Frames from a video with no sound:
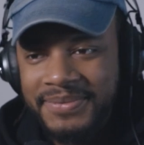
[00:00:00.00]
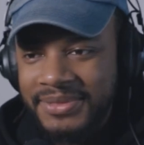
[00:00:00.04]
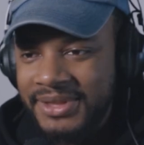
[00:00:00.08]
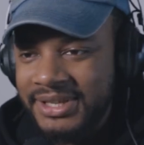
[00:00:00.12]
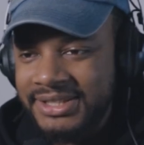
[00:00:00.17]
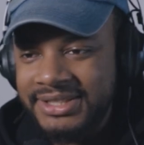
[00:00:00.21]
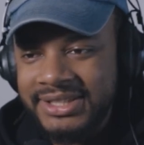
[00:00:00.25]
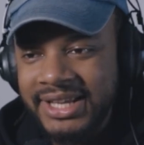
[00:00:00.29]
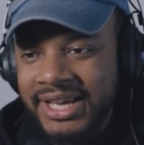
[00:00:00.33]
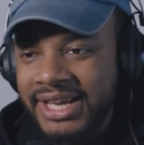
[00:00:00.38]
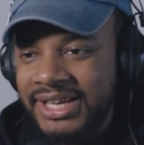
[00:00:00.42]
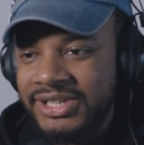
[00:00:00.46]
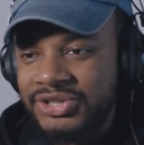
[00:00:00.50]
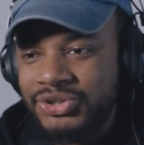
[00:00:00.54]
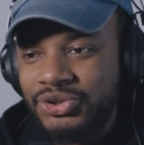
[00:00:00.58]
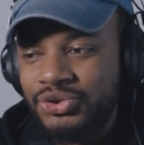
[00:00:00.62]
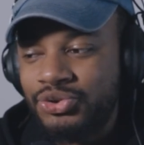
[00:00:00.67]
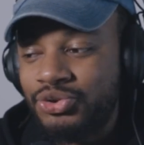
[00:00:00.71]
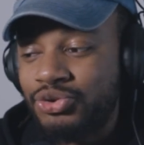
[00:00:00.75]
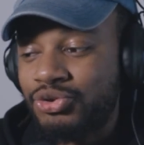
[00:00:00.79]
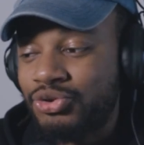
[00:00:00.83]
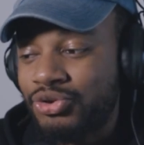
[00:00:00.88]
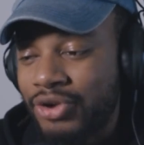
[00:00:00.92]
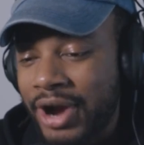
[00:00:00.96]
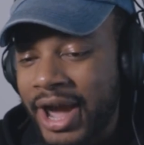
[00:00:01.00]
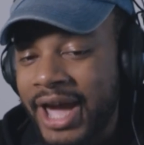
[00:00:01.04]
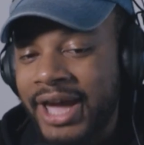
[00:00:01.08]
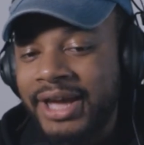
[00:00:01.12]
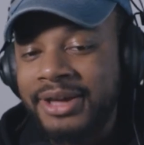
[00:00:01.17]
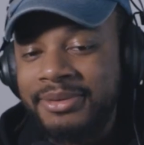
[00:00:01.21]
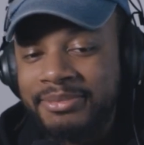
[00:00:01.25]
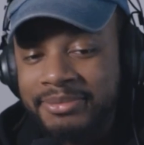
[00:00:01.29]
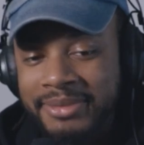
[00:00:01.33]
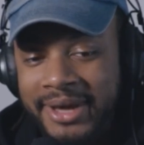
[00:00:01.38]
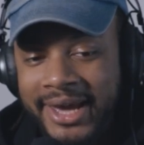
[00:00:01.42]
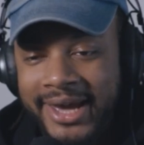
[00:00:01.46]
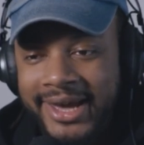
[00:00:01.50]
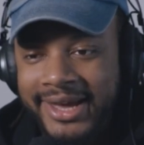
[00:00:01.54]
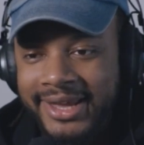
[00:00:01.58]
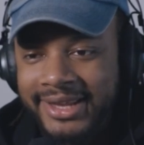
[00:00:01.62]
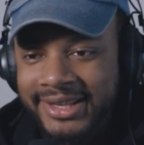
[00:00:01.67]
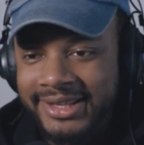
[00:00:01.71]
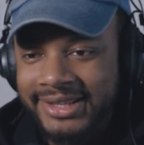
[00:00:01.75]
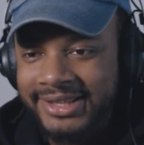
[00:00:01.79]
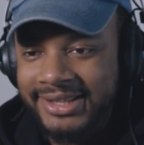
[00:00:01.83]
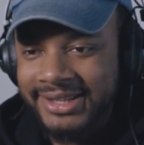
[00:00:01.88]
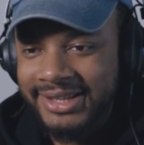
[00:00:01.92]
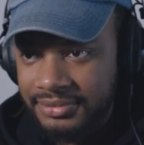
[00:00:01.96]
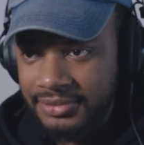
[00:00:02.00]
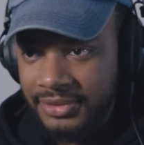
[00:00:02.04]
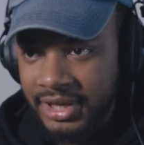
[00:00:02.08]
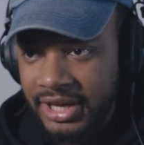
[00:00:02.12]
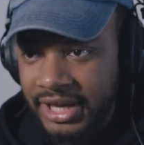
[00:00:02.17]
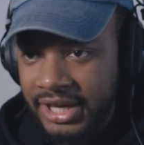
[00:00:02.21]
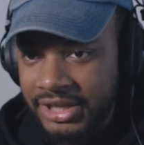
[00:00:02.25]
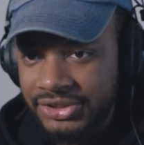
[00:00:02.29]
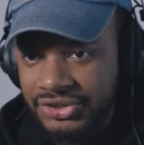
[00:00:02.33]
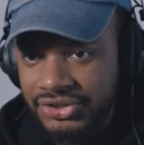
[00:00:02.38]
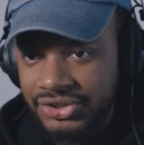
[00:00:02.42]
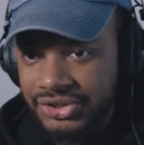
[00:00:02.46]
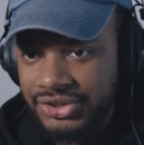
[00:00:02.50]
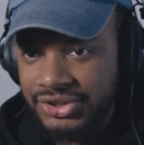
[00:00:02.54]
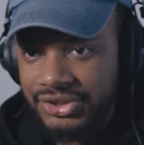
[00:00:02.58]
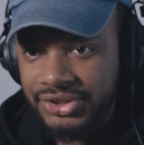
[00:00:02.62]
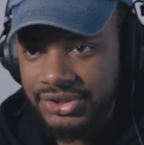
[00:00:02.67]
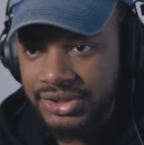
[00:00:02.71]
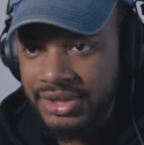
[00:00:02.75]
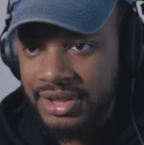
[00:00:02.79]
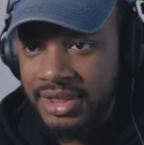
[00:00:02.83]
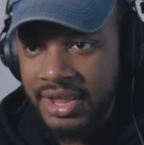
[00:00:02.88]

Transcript: This thing is crack, man. Like, it's just